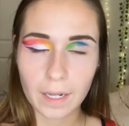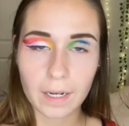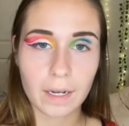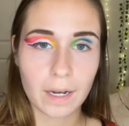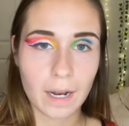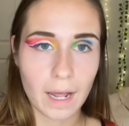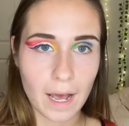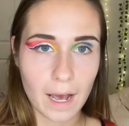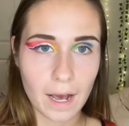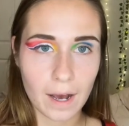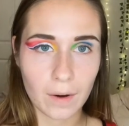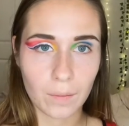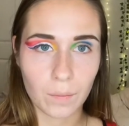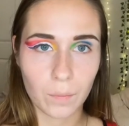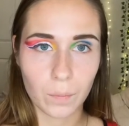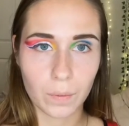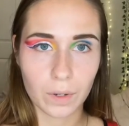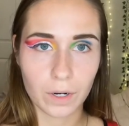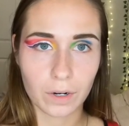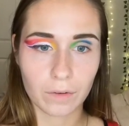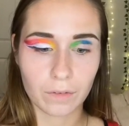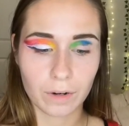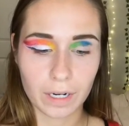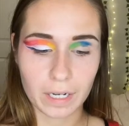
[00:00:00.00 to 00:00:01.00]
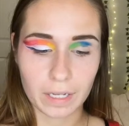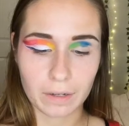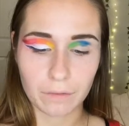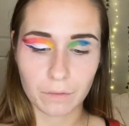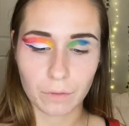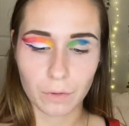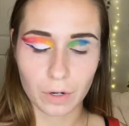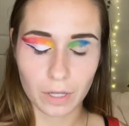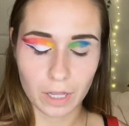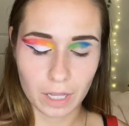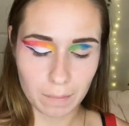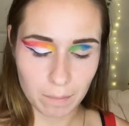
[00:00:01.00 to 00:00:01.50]
And now we're ready
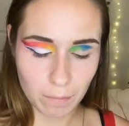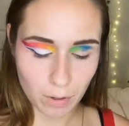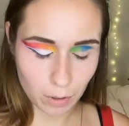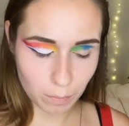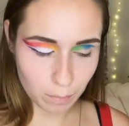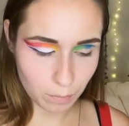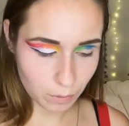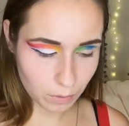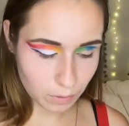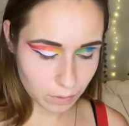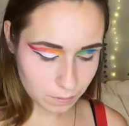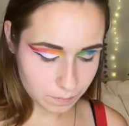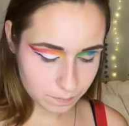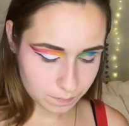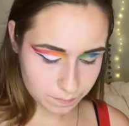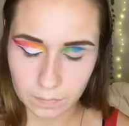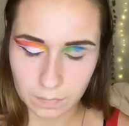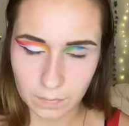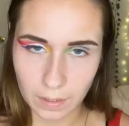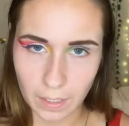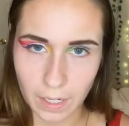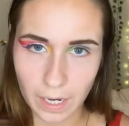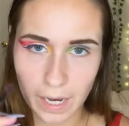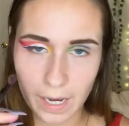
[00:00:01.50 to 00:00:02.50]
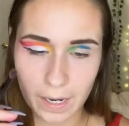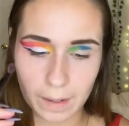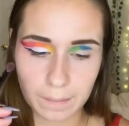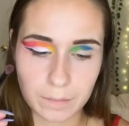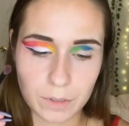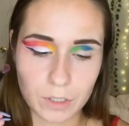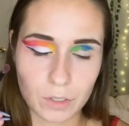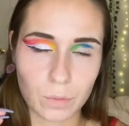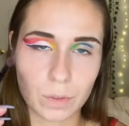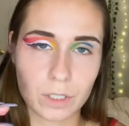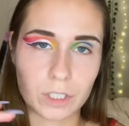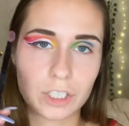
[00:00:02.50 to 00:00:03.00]
for the purple. I am
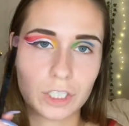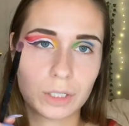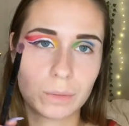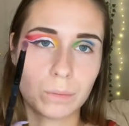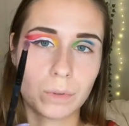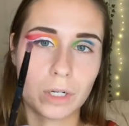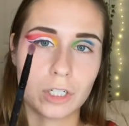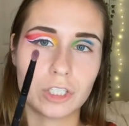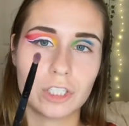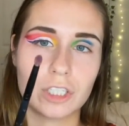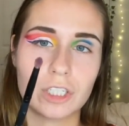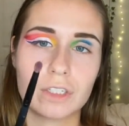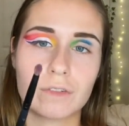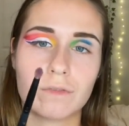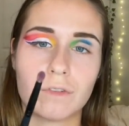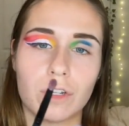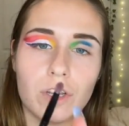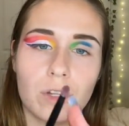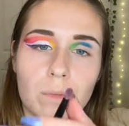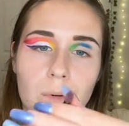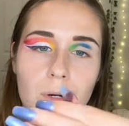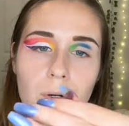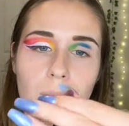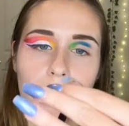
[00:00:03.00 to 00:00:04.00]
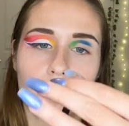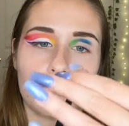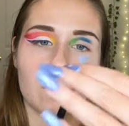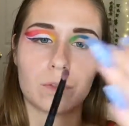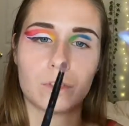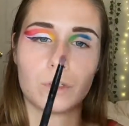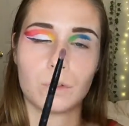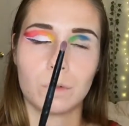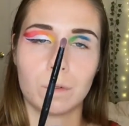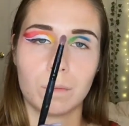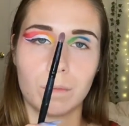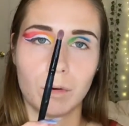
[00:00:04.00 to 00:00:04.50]
switching brushes for the purple
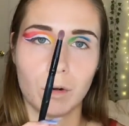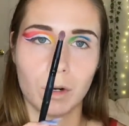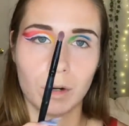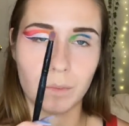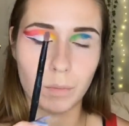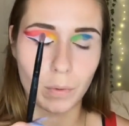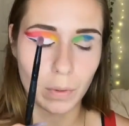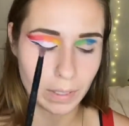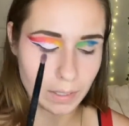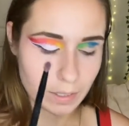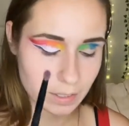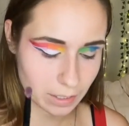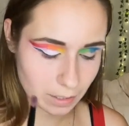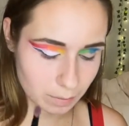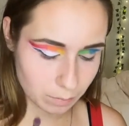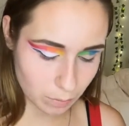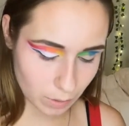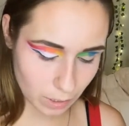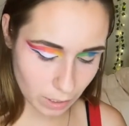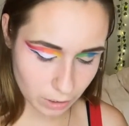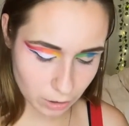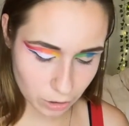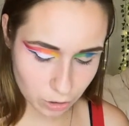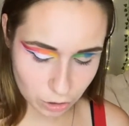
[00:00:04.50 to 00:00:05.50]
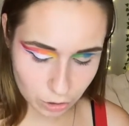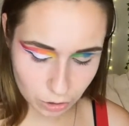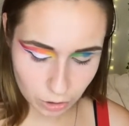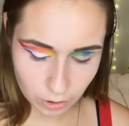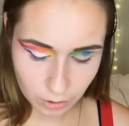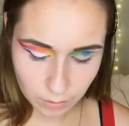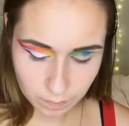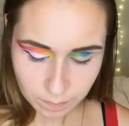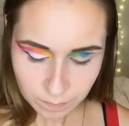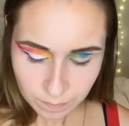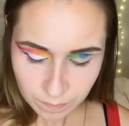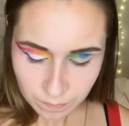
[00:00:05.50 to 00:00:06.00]
to a more pointed brush
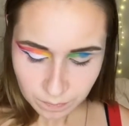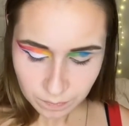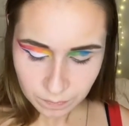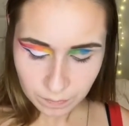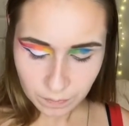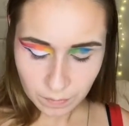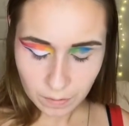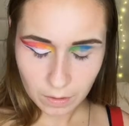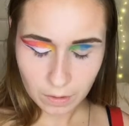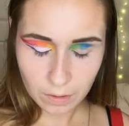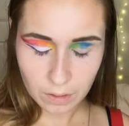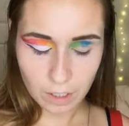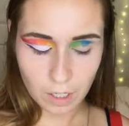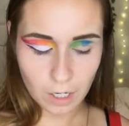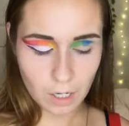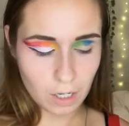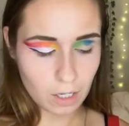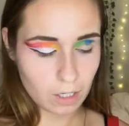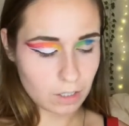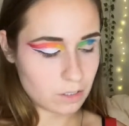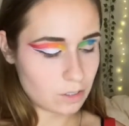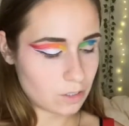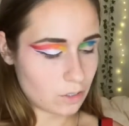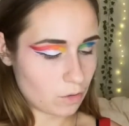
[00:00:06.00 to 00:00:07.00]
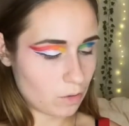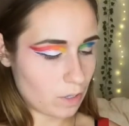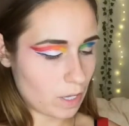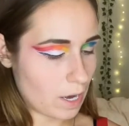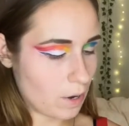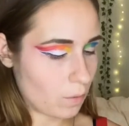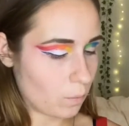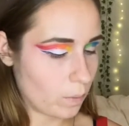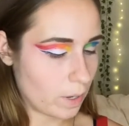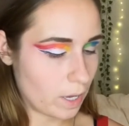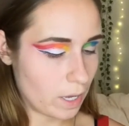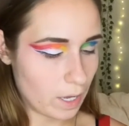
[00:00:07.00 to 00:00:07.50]
uh, so
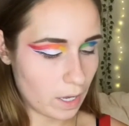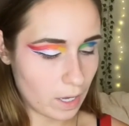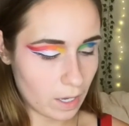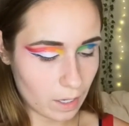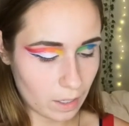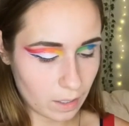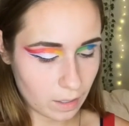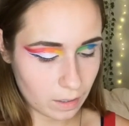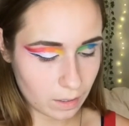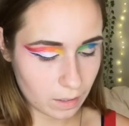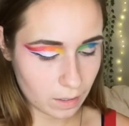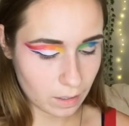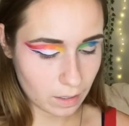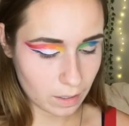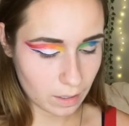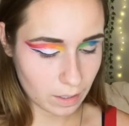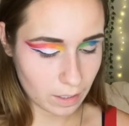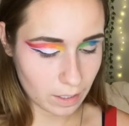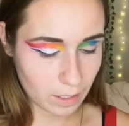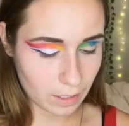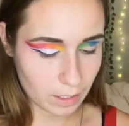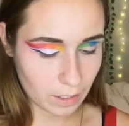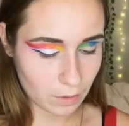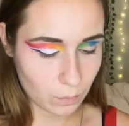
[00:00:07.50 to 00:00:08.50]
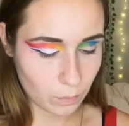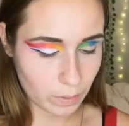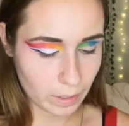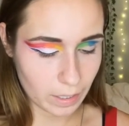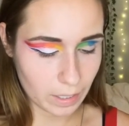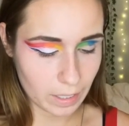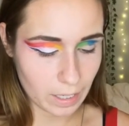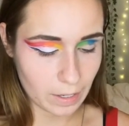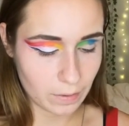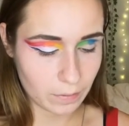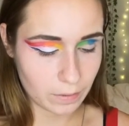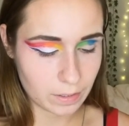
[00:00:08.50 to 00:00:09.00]
that way I can wing
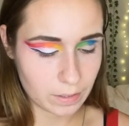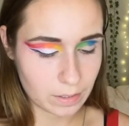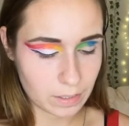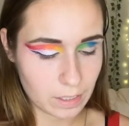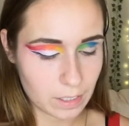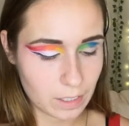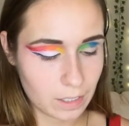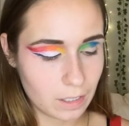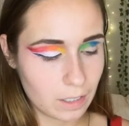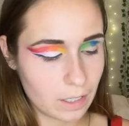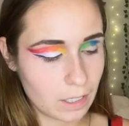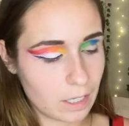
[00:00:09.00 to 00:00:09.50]
it out easier.